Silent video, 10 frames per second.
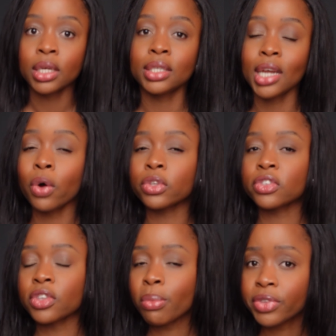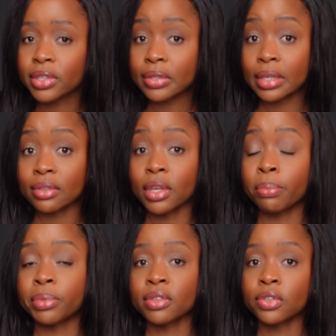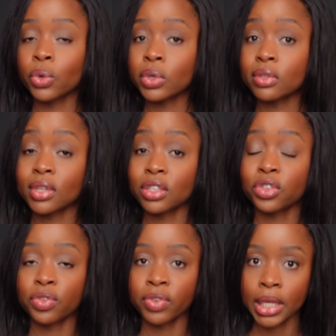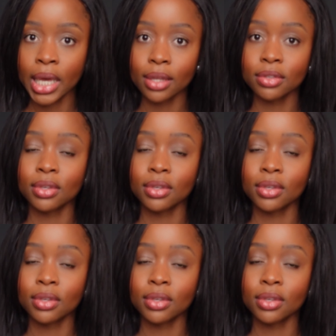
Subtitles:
Now, some of these things that business owners tend to forget